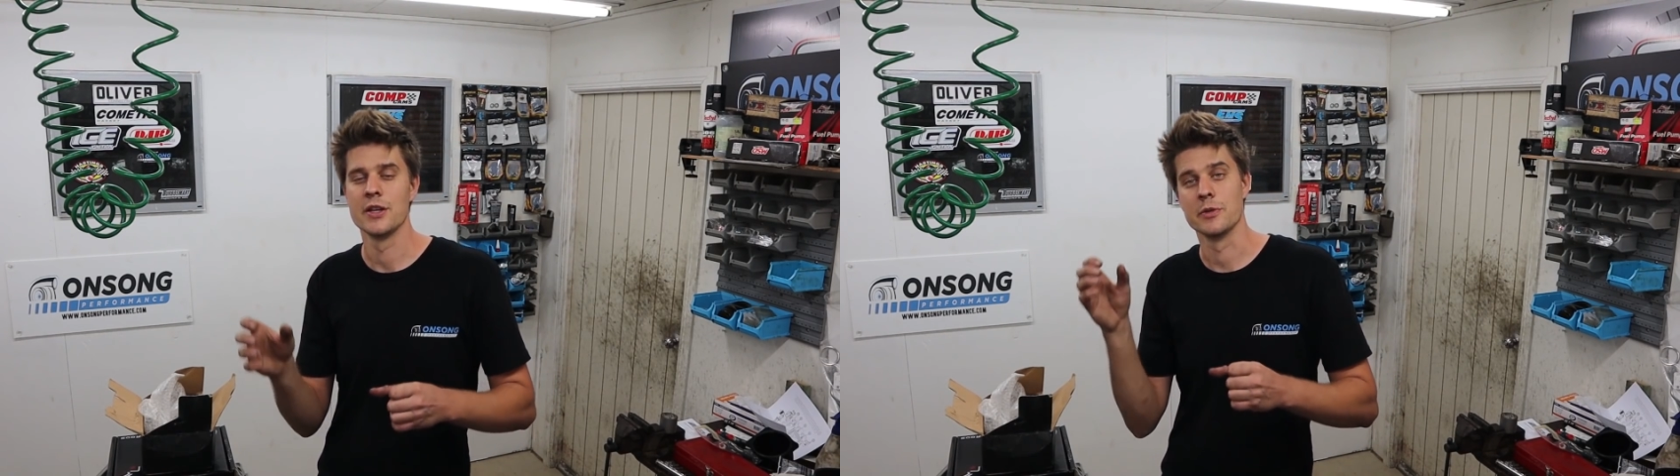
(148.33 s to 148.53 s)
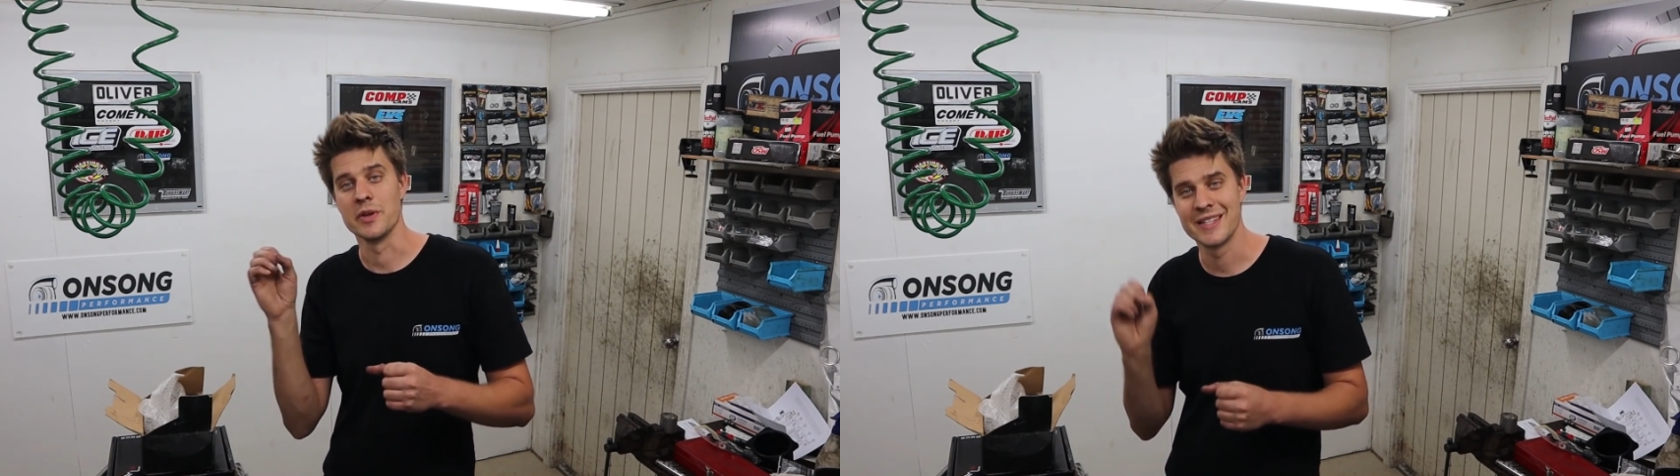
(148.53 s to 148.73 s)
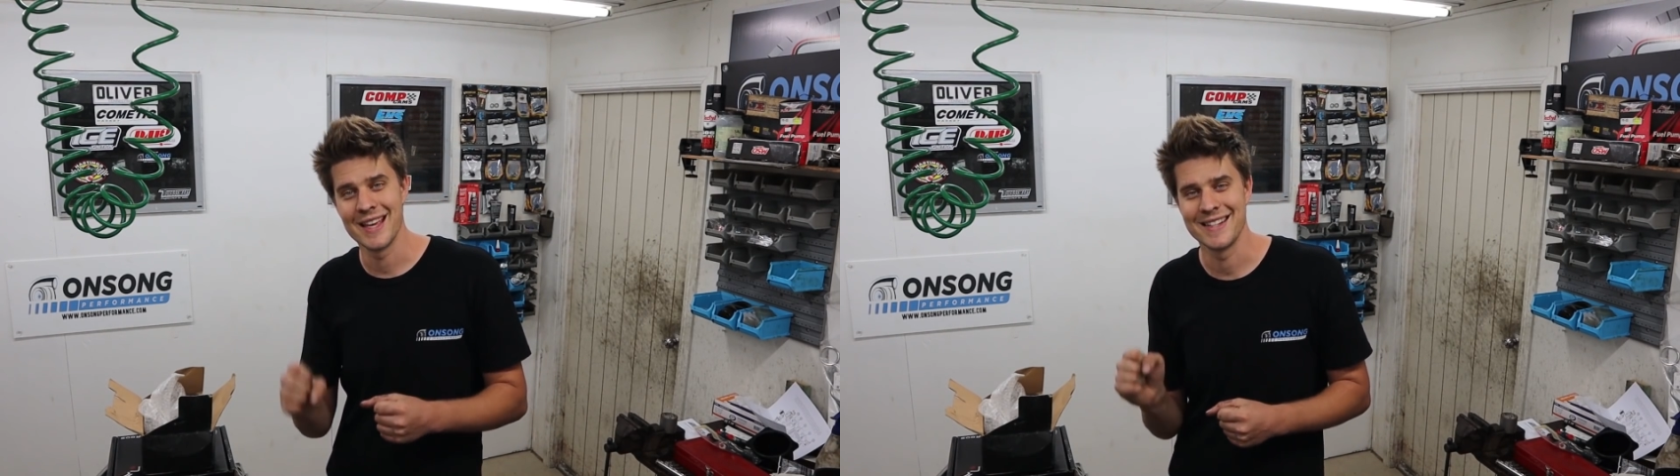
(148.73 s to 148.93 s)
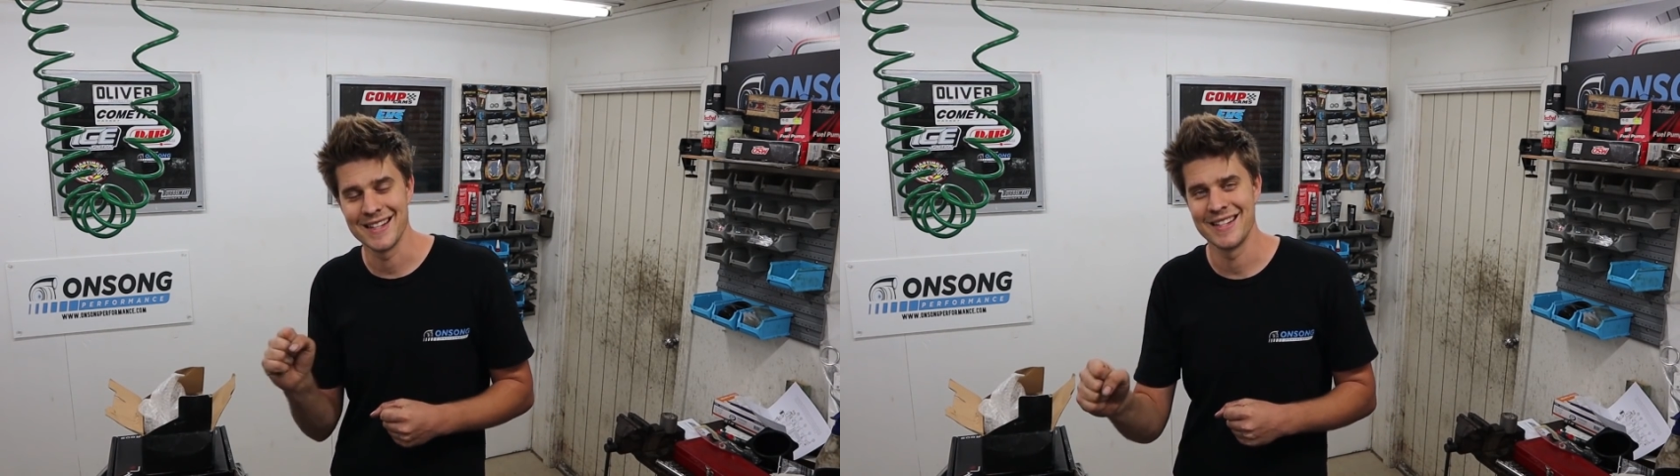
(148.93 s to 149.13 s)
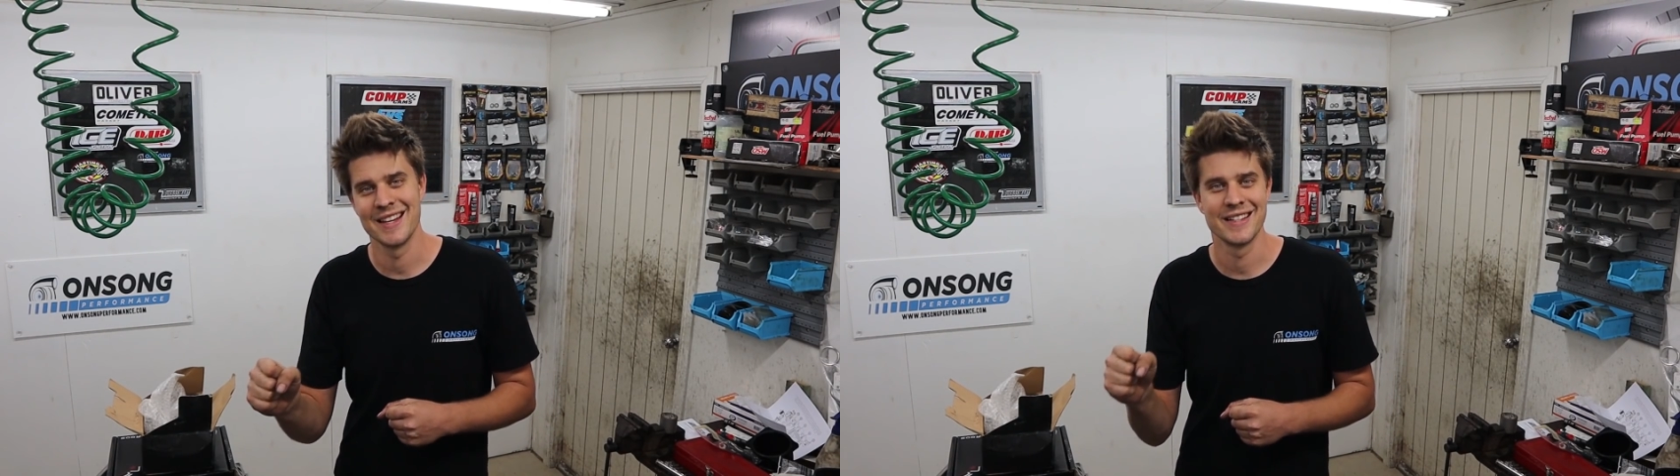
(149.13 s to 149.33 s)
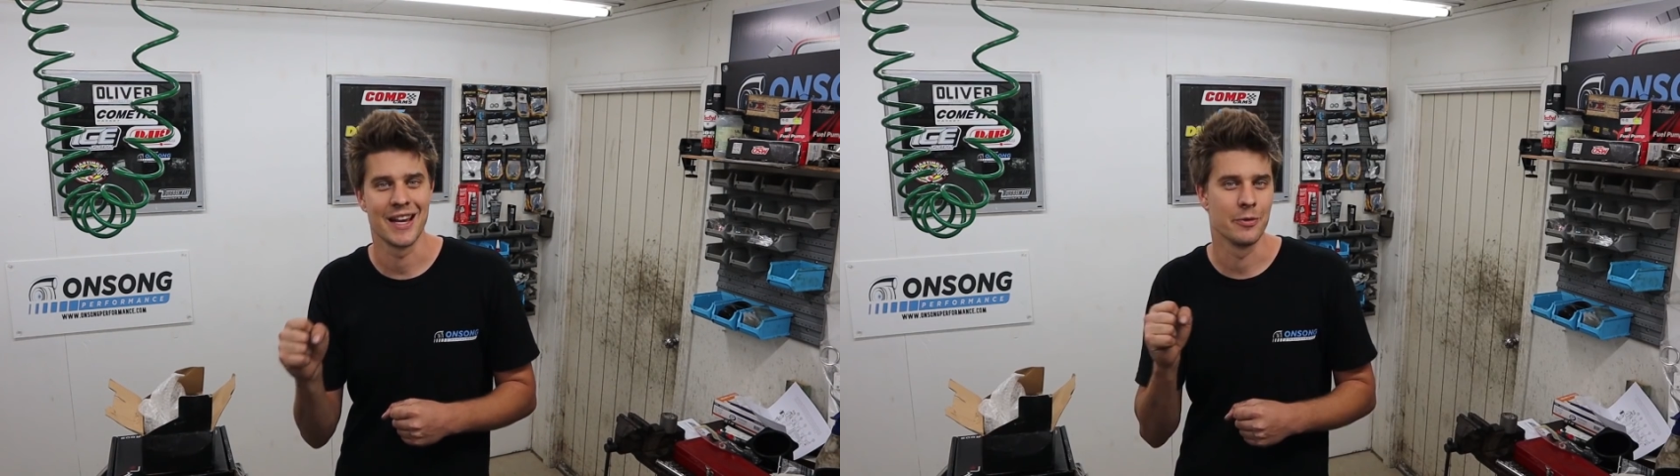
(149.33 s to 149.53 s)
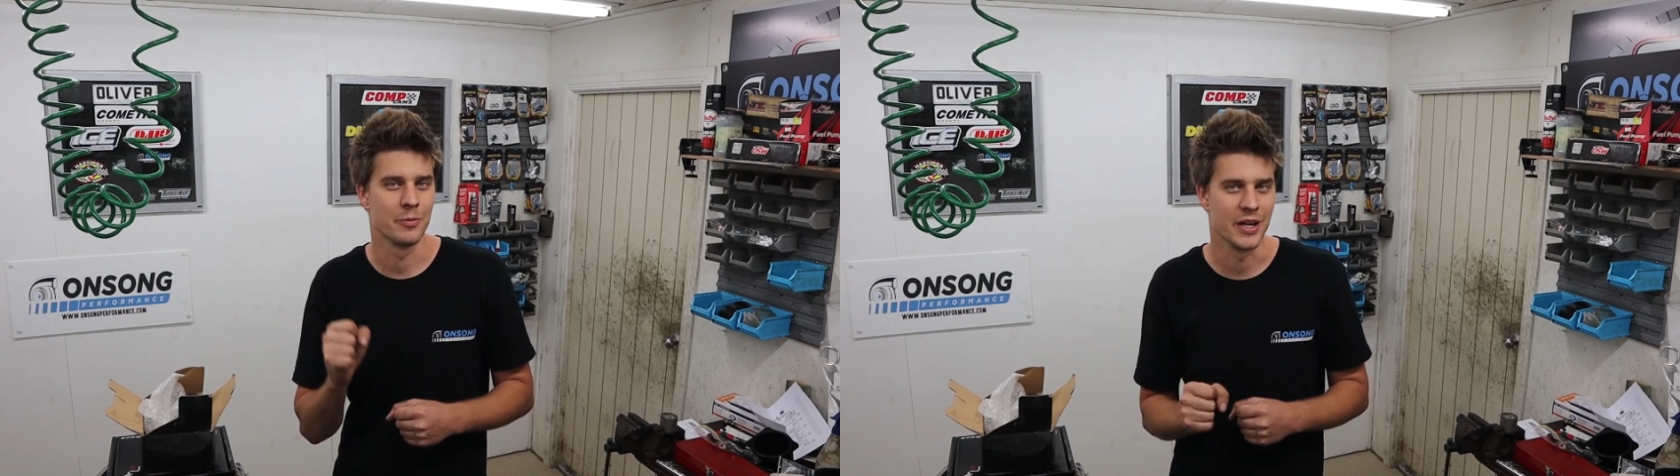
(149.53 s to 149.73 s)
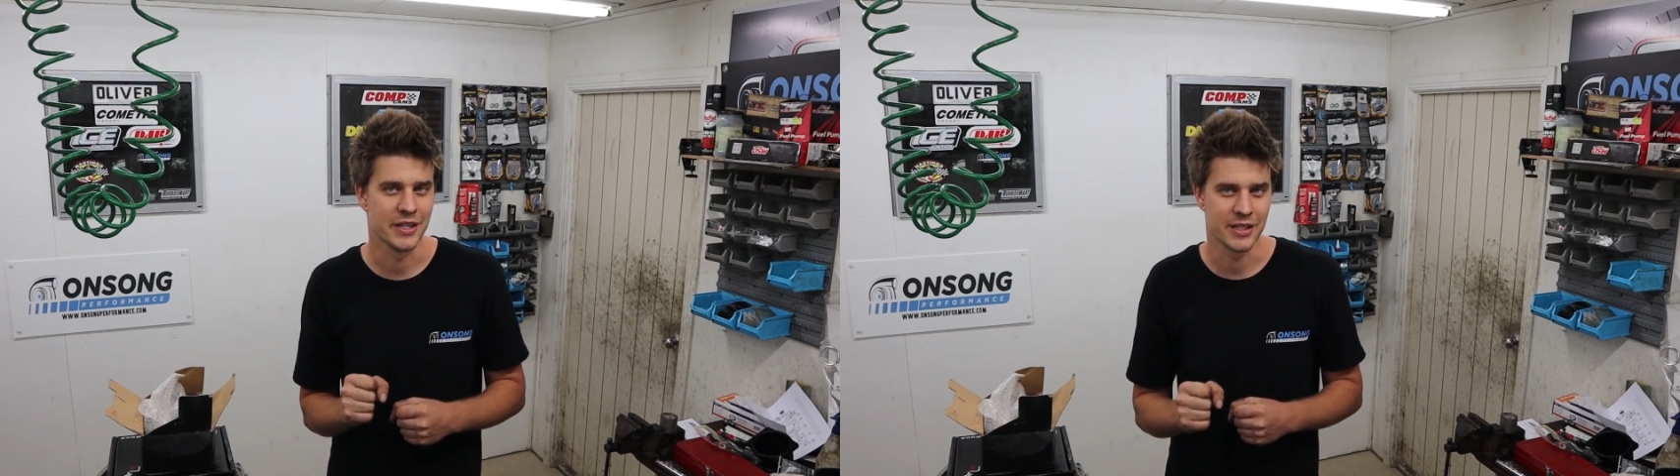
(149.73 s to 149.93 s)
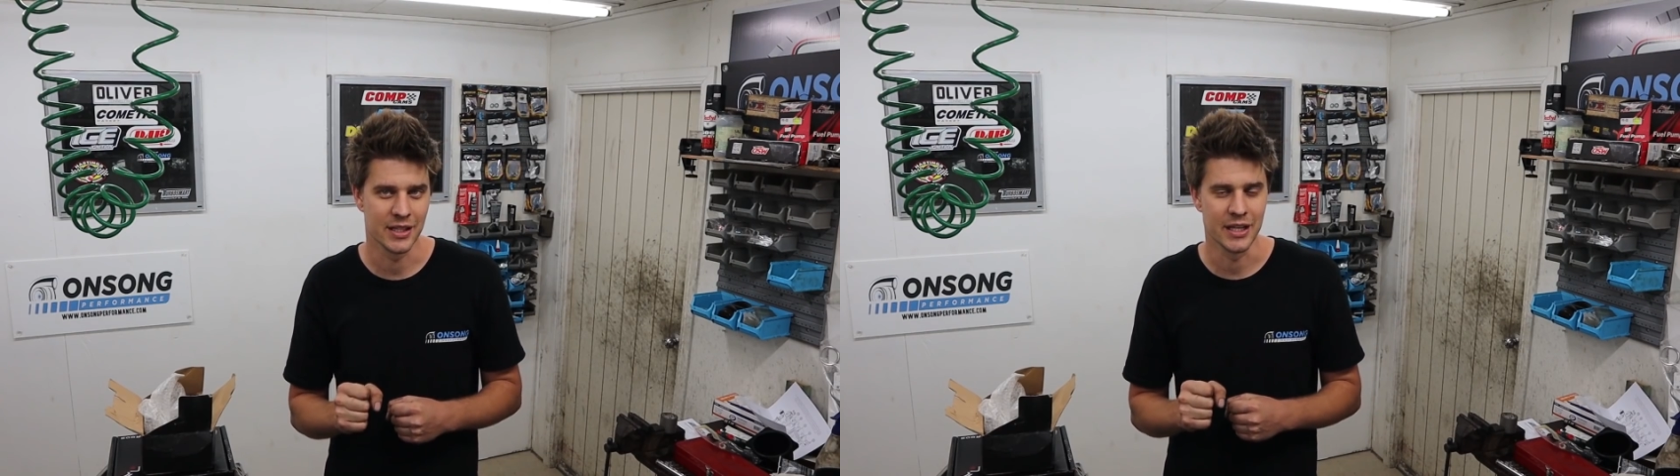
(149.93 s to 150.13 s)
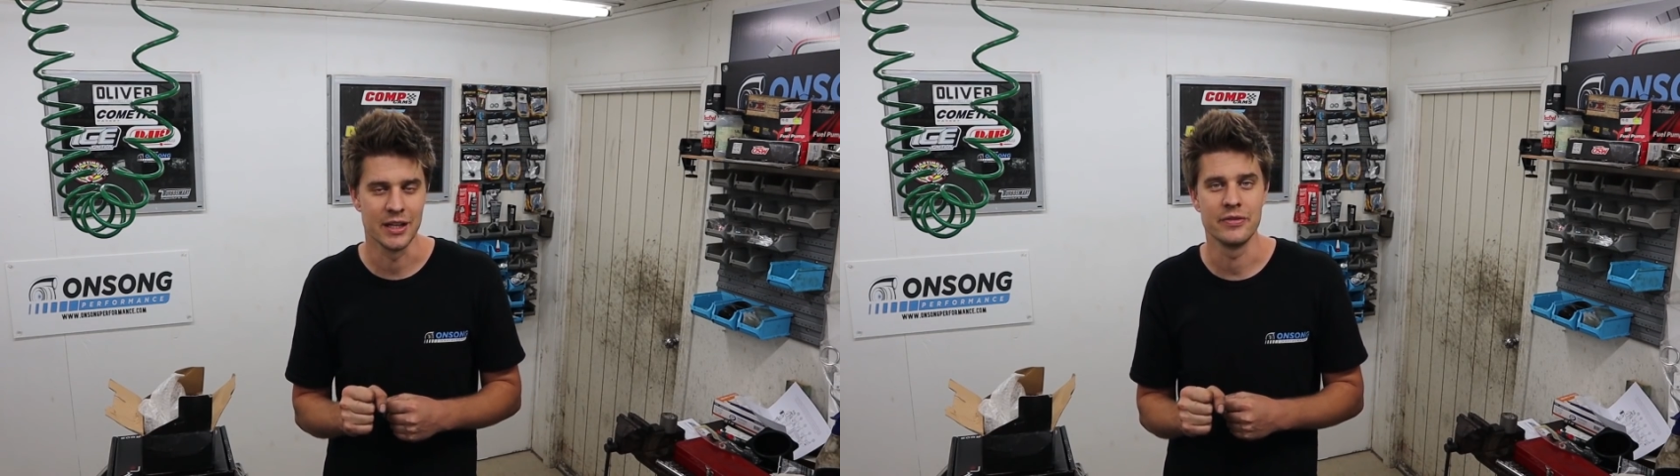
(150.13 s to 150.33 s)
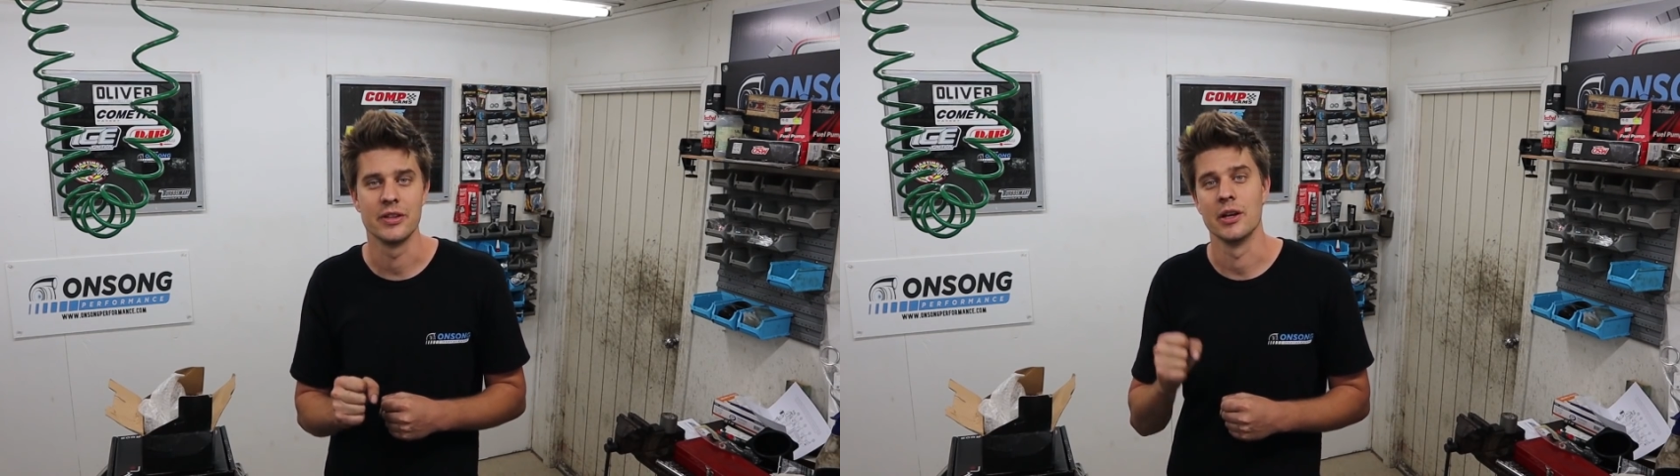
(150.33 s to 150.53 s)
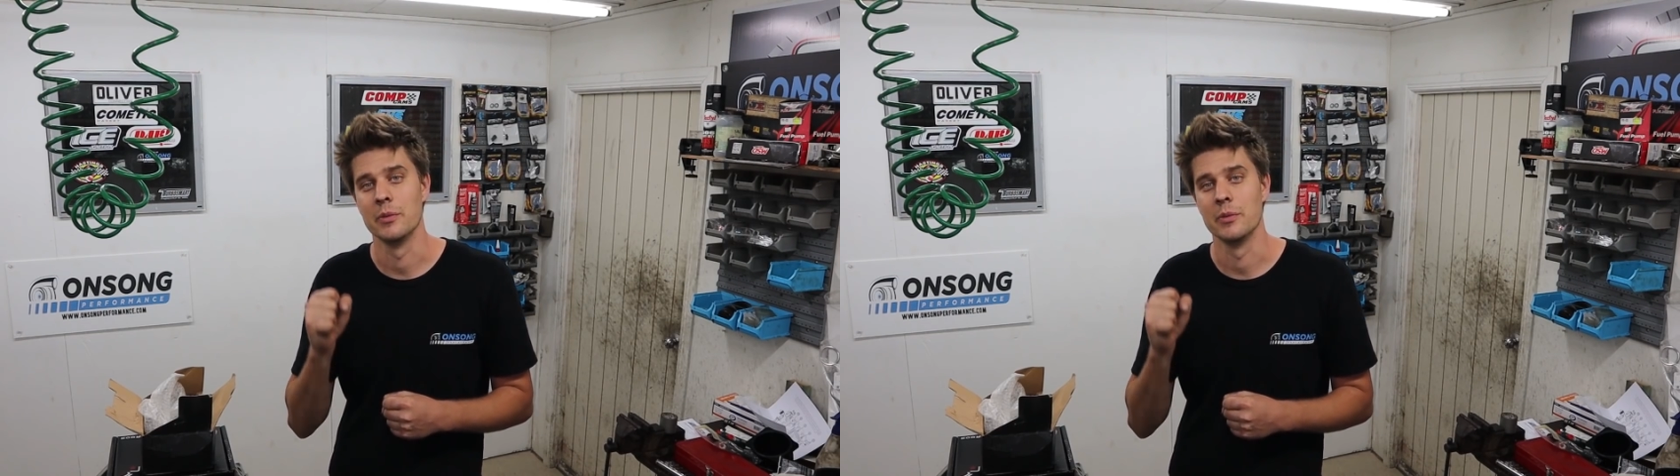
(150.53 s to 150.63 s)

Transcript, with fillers: So we sent it down to get re-sleeved,